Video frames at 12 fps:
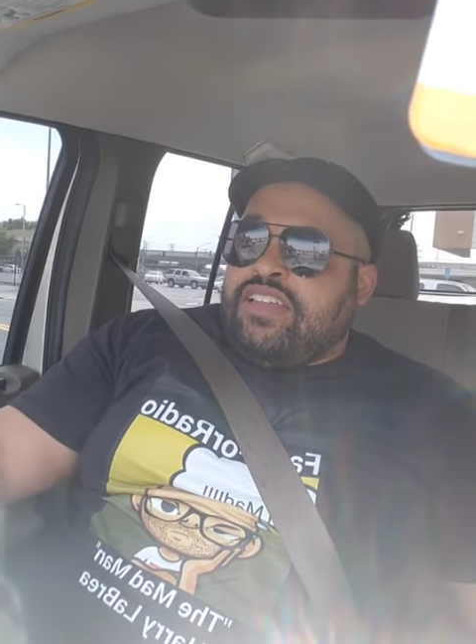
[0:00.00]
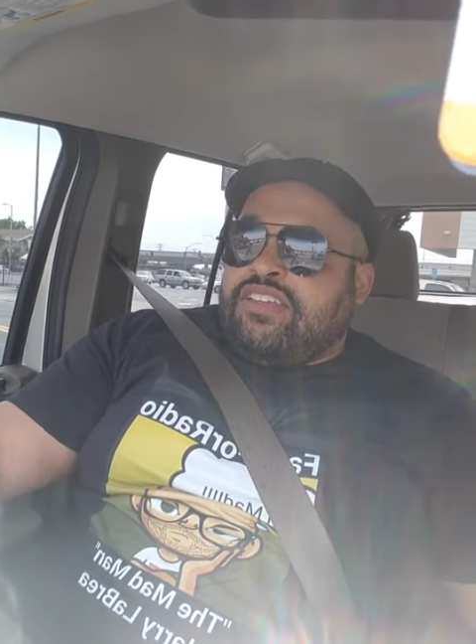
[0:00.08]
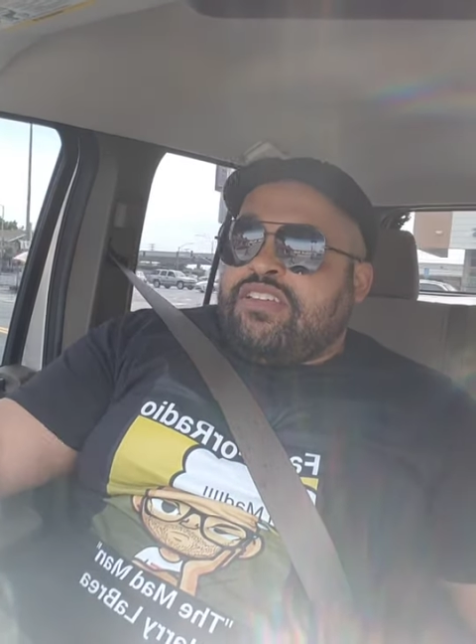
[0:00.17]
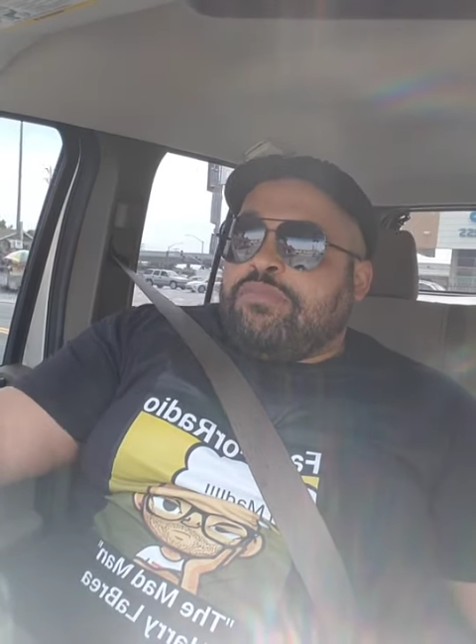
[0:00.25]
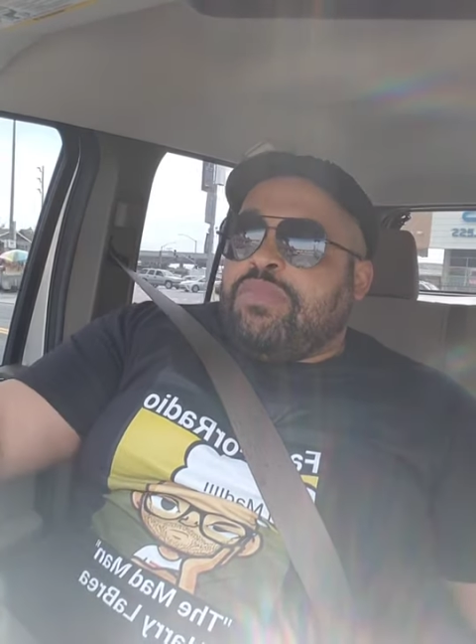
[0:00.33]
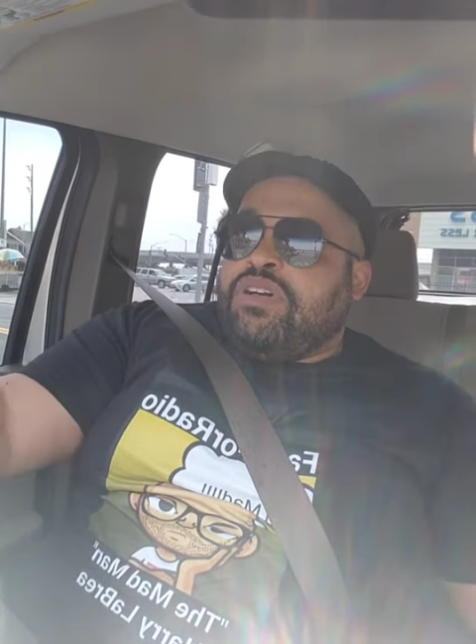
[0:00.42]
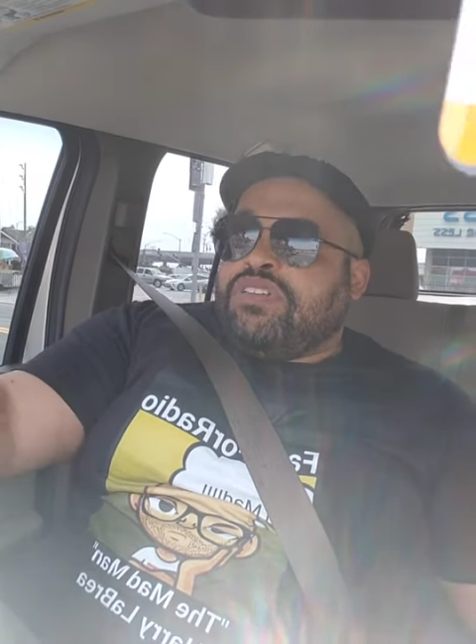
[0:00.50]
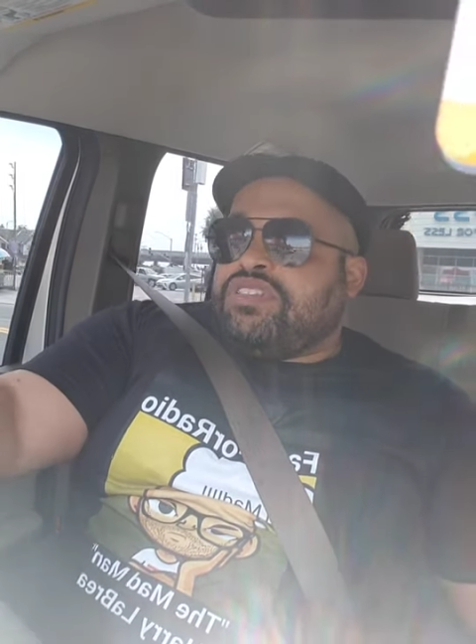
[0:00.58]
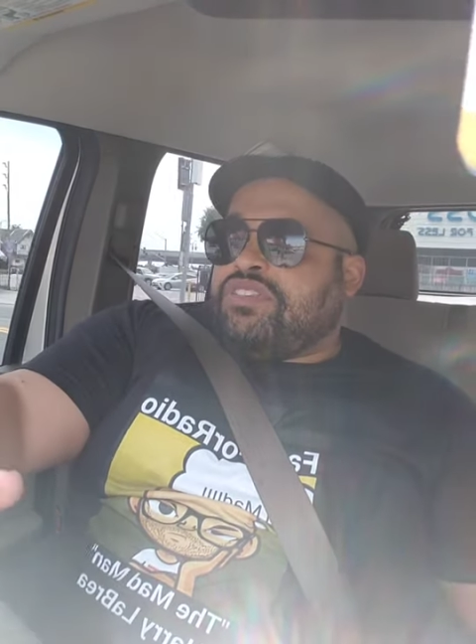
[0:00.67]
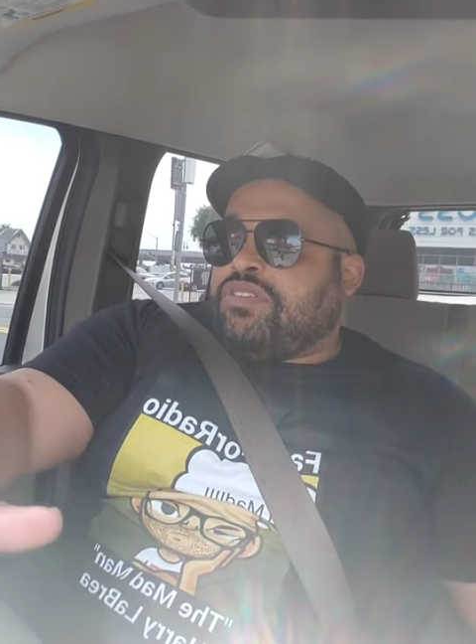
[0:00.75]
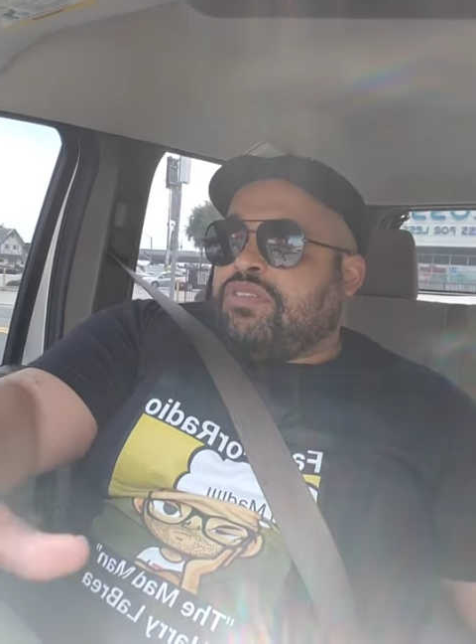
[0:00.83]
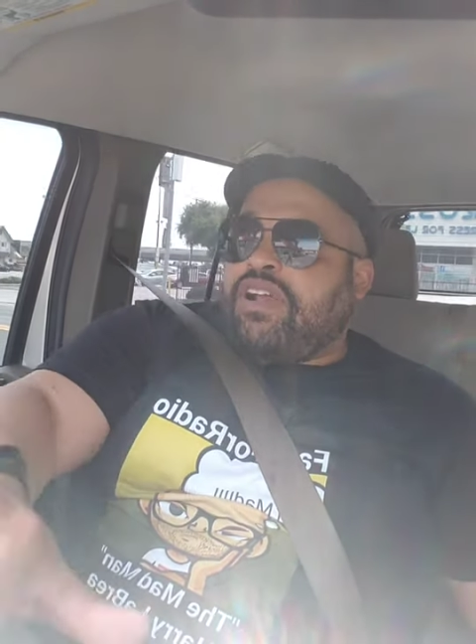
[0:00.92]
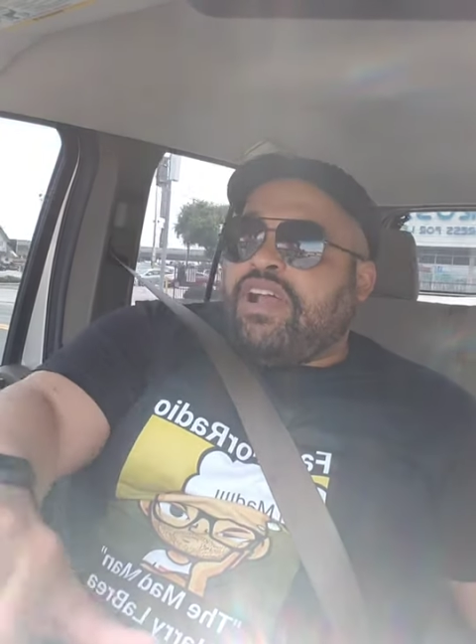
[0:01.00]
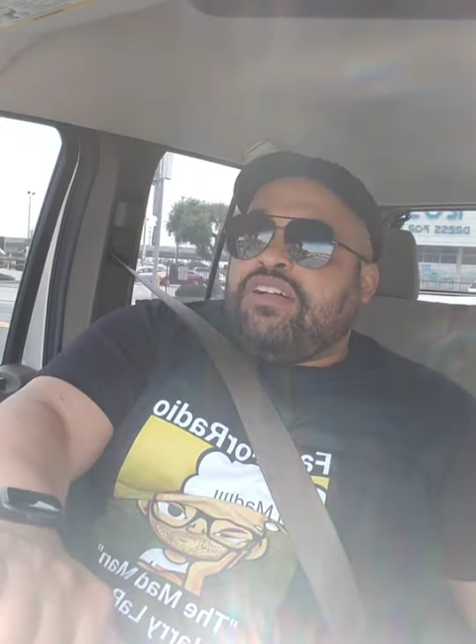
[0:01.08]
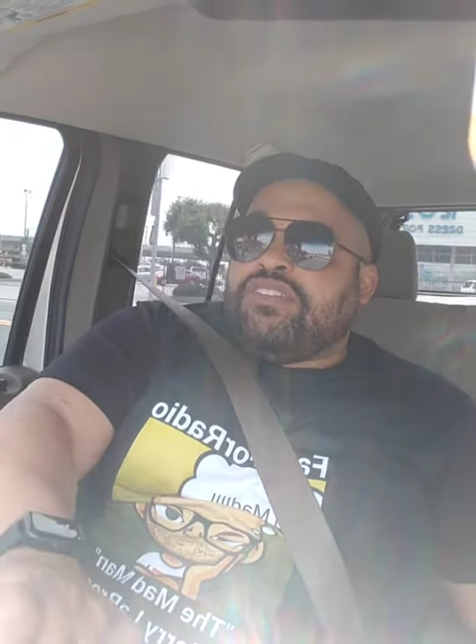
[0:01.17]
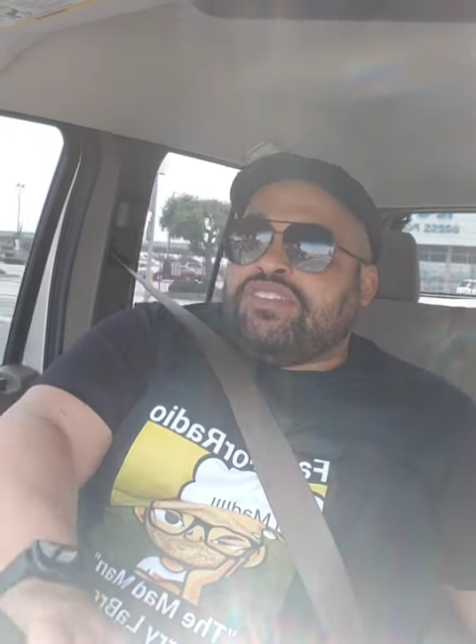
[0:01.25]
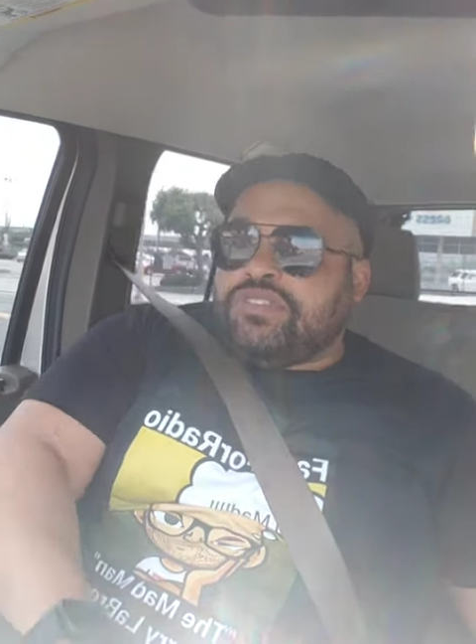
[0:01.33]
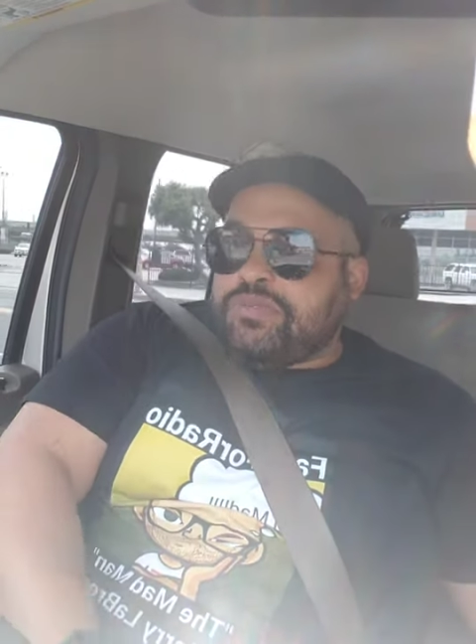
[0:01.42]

in amongst the crowds to